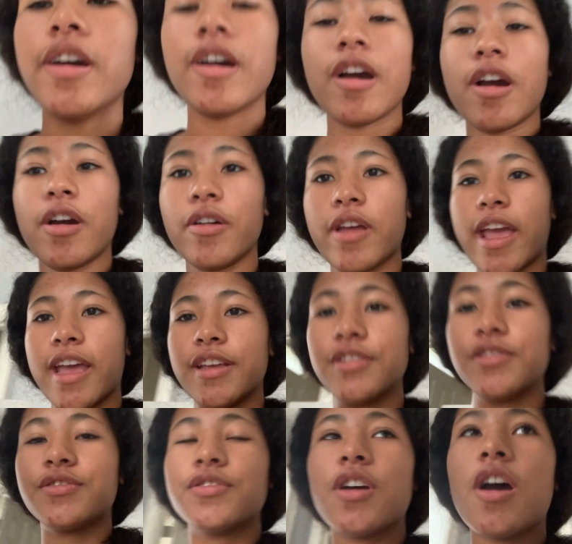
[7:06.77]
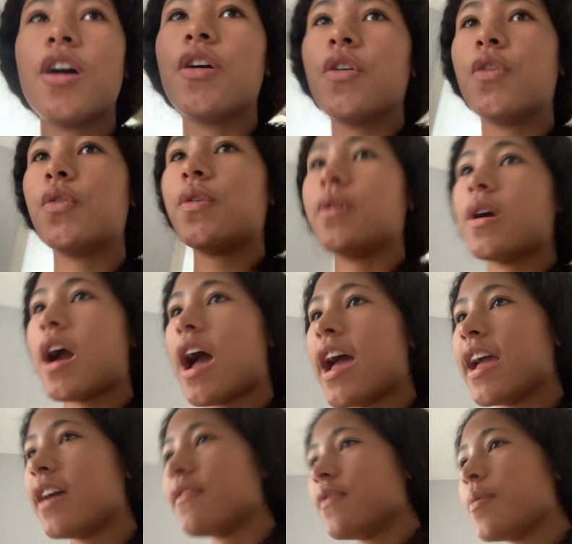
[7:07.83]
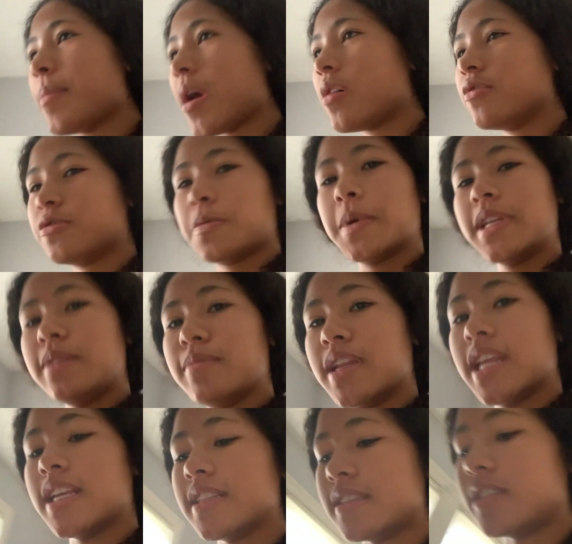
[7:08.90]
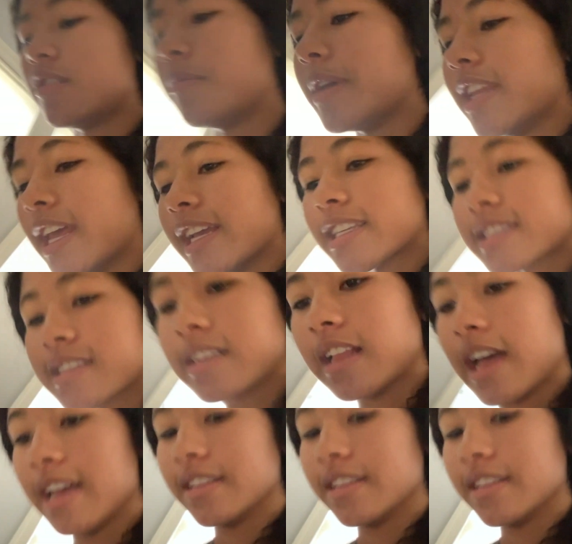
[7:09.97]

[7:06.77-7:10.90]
Okay, so I have about 20 minutes till my next class